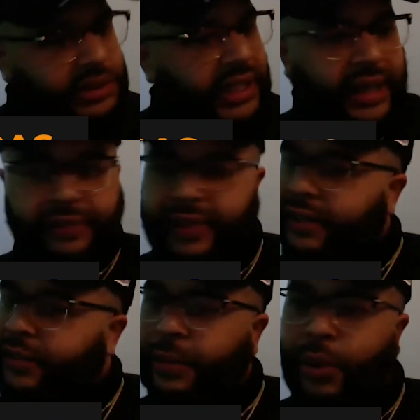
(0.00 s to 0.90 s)
take
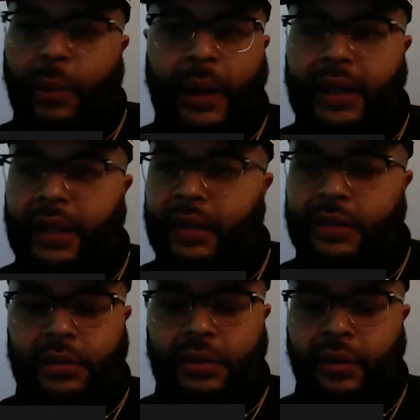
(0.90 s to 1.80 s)
advice from nobody
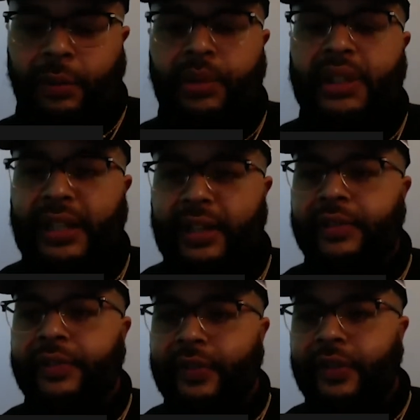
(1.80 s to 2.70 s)
else.
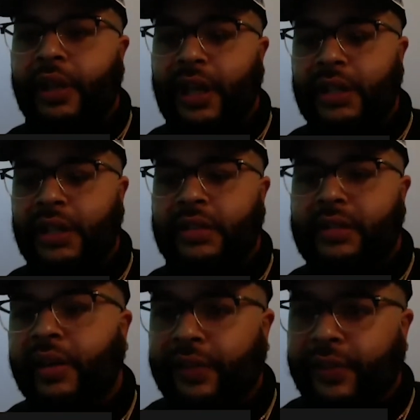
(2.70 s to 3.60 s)
Believe in
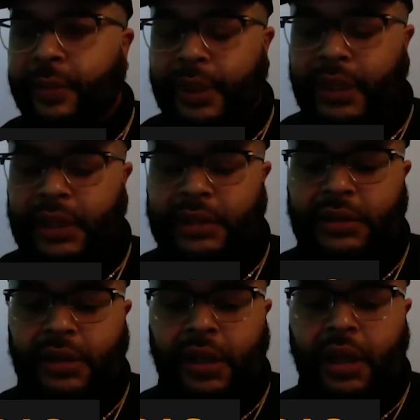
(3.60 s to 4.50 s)
yourself,
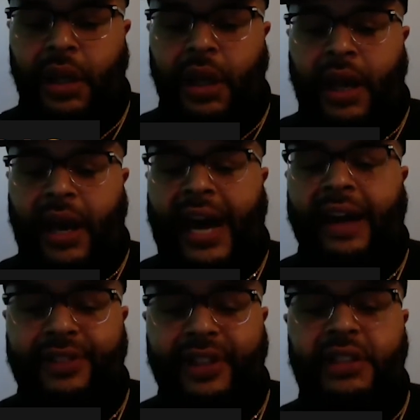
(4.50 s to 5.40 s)
because
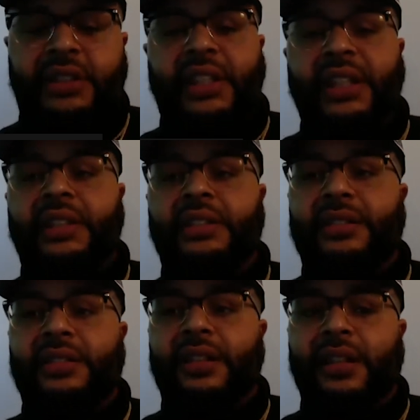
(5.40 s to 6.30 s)
I've done
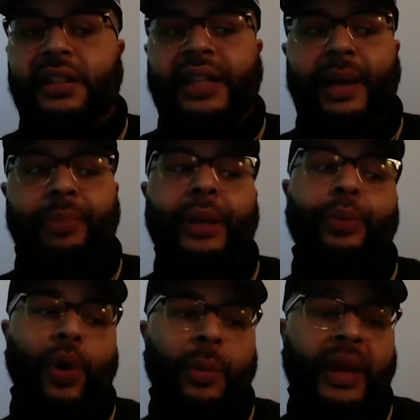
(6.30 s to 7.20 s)
things that
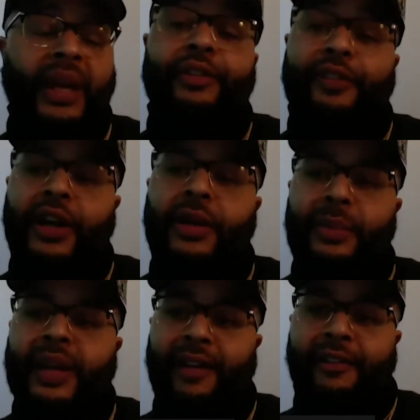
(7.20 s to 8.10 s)
people were making fun of
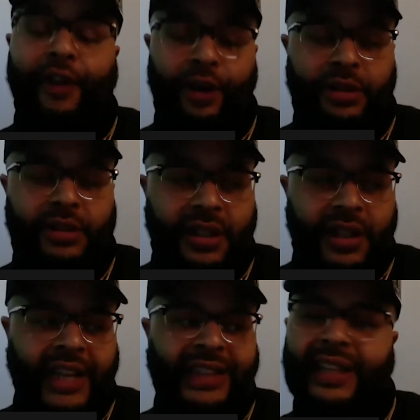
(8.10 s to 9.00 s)
me at first,
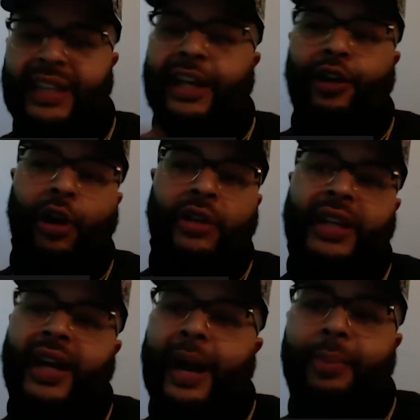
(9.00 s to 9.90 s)
and then later on they
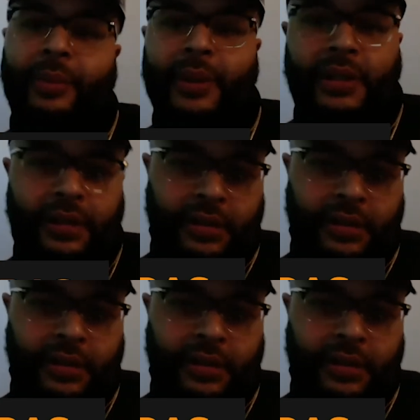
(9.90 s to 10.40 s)
copied me.